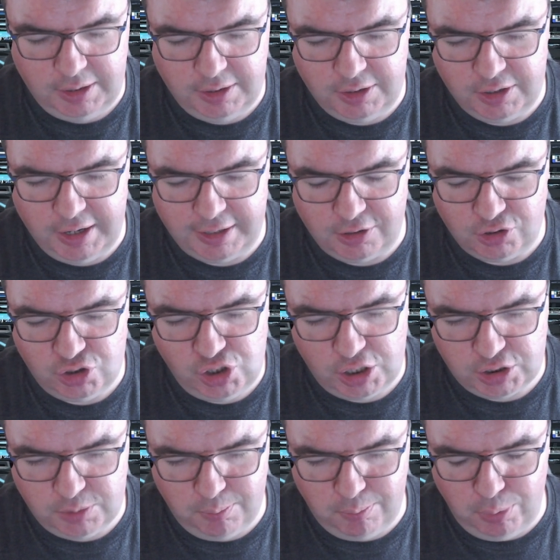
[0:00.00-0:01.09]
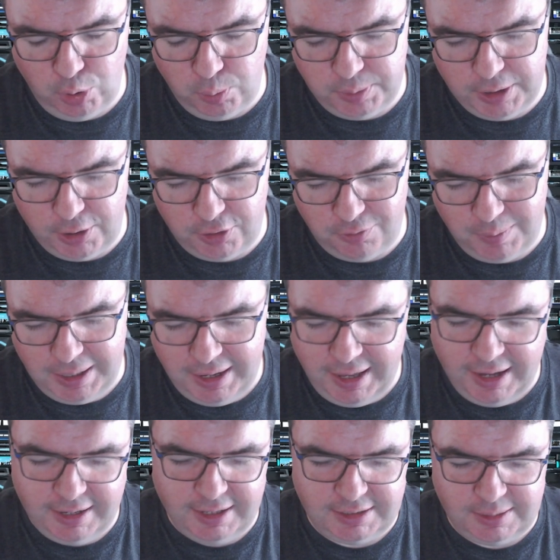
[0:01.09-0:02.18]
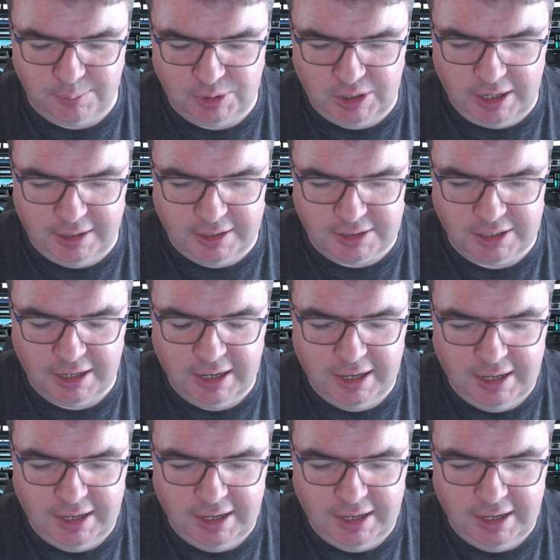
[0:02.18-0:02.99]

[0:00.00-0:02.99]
the title just blooped out of my head as I'm saying this,